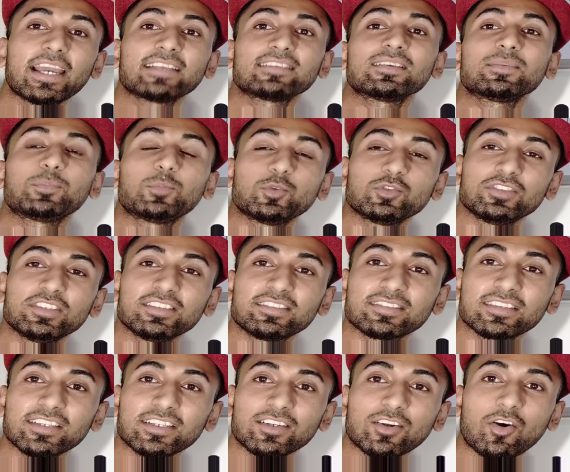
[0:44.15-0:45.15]
as a
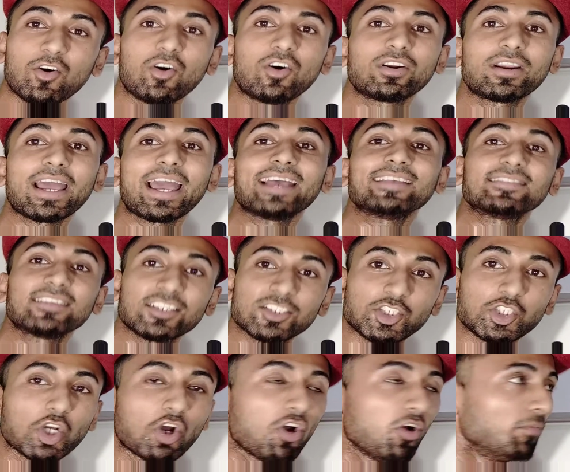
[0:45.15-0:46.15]
position or as a
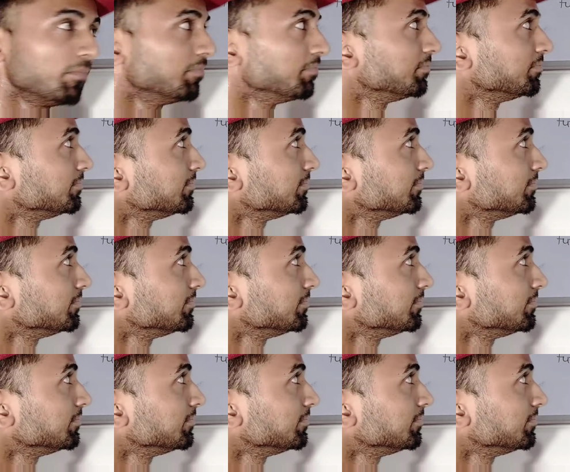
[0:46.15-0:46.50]
job